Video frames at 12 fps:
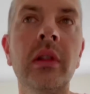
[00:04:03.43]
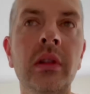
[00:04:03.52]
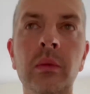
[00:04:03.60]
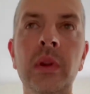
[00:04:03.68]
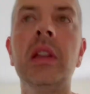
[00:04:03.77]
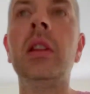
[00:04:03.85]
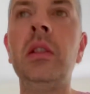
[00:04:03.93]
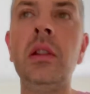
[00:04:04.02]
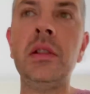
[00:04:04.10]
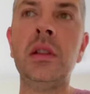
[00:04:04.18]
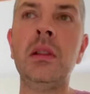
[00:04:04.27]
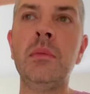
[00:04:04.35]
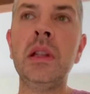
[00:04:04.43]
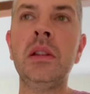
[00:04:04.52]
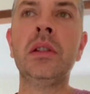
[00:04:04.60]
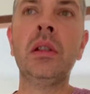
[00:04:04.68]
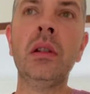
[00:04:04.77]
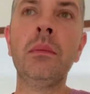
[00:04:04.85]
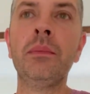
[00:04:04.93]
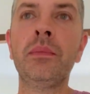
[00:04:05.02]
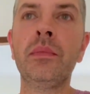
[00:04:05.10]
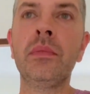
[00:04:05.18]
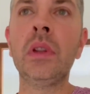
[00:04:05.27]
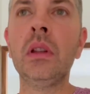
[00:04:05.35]
that we can use in the meantime.
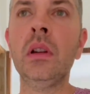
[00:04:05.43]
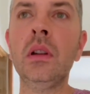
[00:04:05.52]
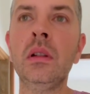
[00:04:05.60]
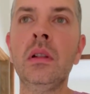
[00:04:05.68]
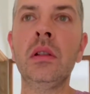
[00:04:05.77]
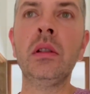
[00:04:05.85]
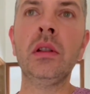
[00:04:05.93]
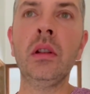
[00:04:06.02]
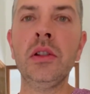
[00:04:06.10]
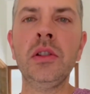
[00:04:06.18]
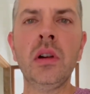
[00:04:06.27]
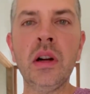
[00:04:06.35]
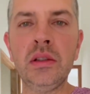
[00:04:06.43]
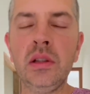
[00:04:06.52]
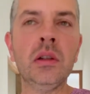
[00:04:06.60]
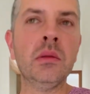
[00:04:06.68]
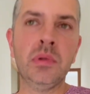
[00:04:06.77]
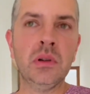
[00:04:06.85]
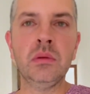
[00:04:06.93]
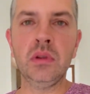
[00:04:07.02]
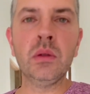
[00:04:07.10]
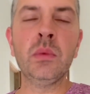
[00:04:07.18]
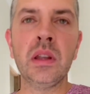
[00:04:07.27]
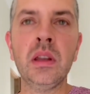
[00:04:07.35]
So it's not ideal, but we
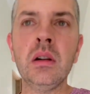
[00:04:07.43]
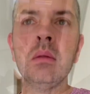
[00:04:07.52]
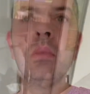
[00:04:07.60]
know we can get on